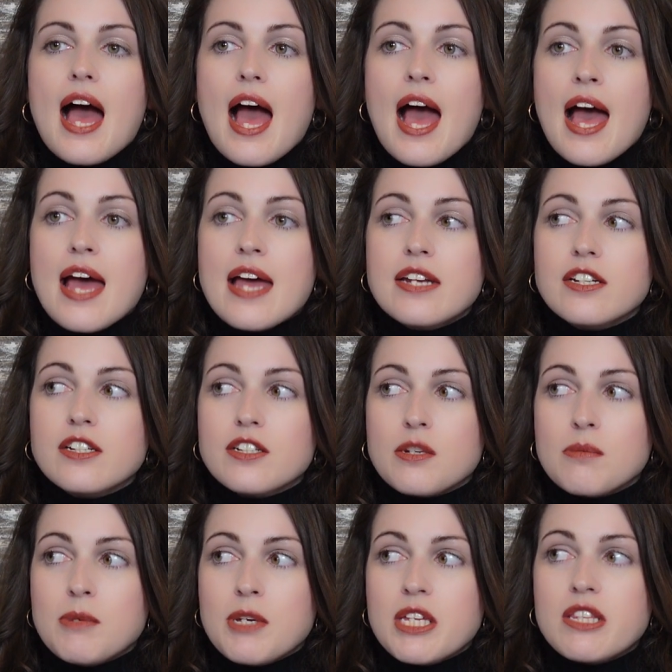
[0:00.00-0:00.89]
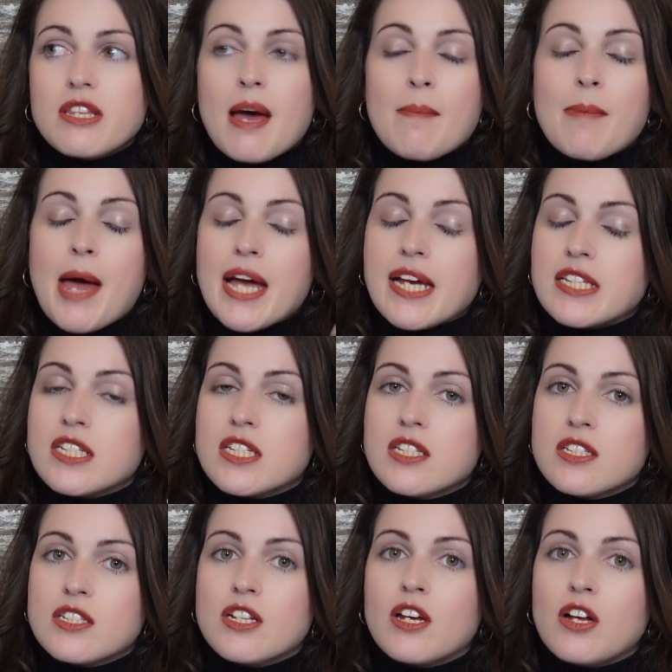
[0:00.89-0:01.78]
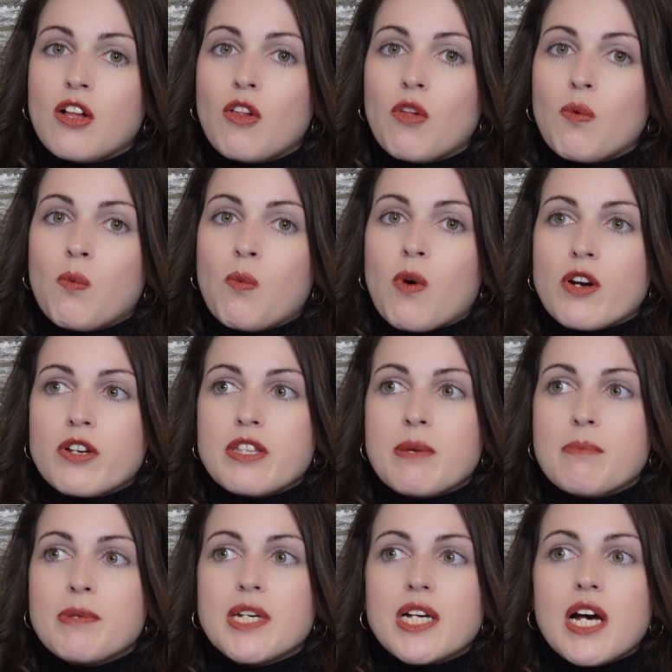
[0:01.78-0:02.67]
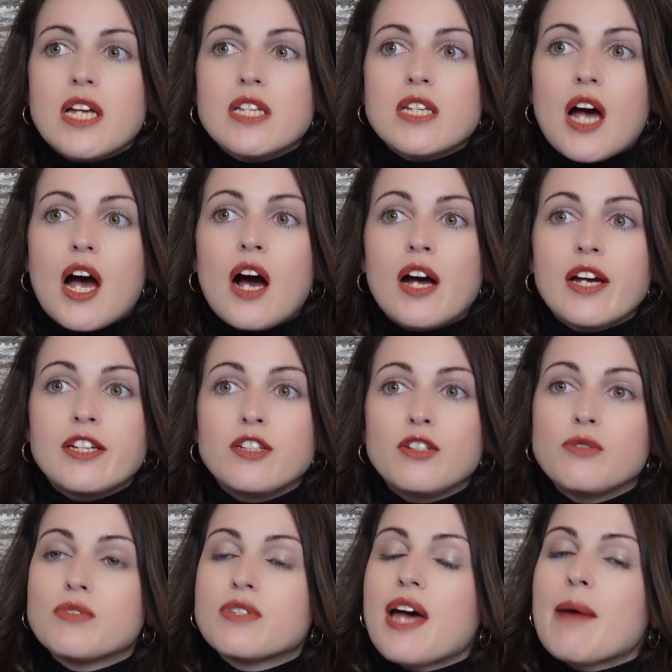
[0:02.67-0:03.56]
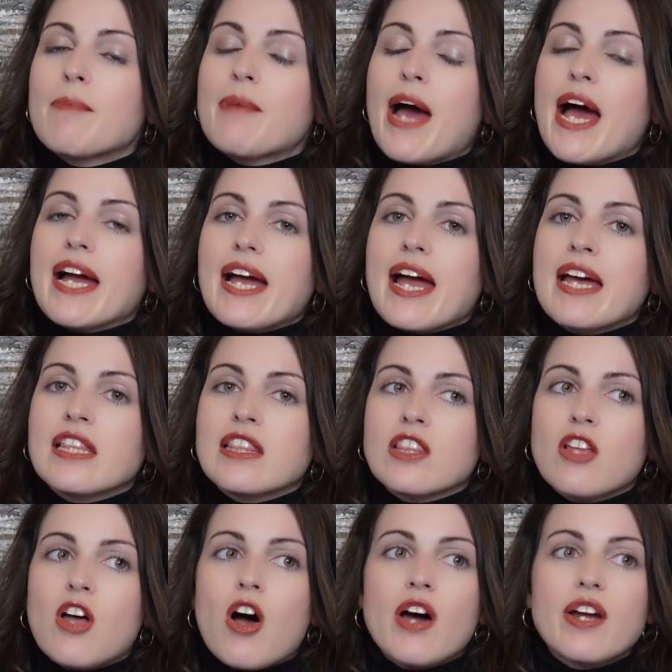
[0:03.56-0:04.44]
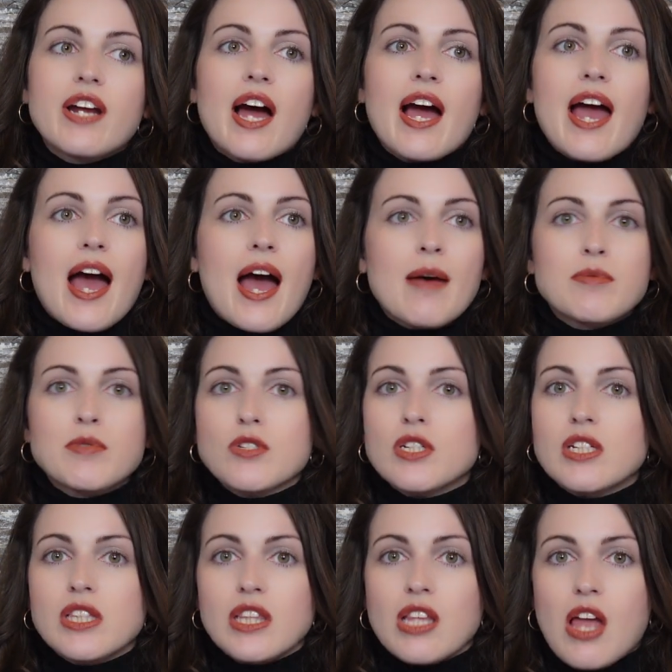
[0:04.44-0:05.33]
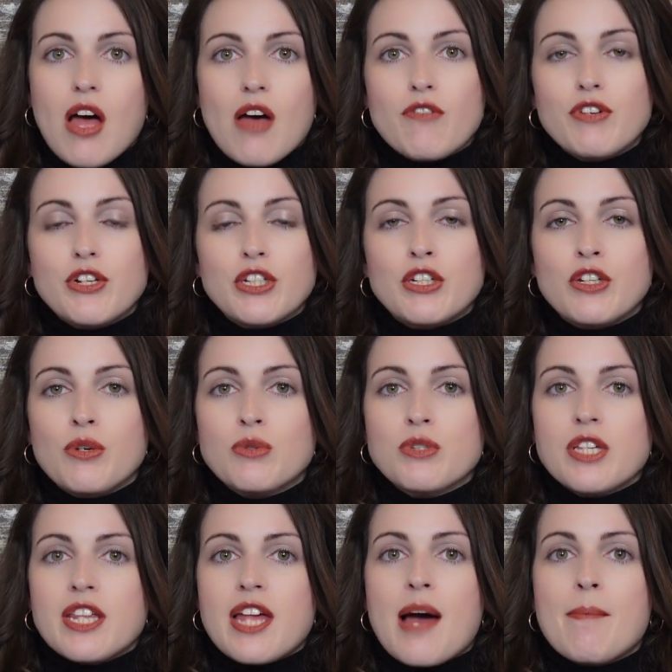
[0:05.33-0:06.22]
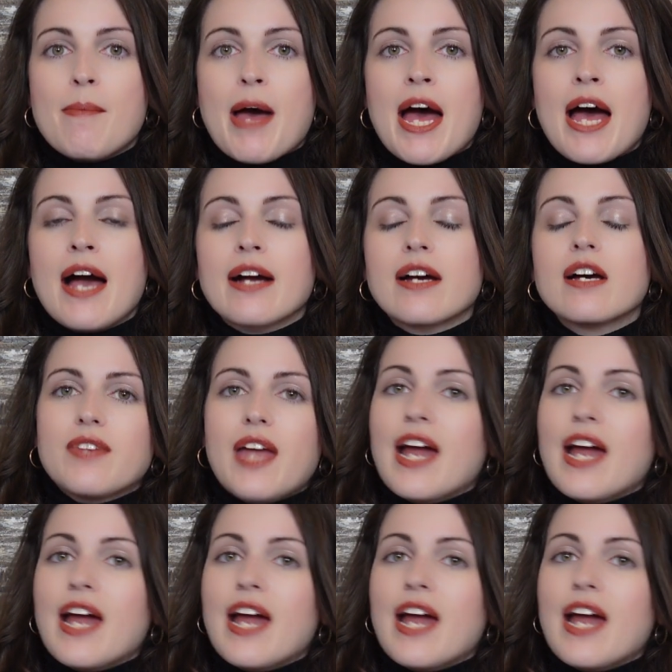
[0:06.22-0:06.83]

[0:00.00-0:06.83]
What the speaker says: And to me, that bag is still worth it because I use that bag a lot. I absolutely love using that bag.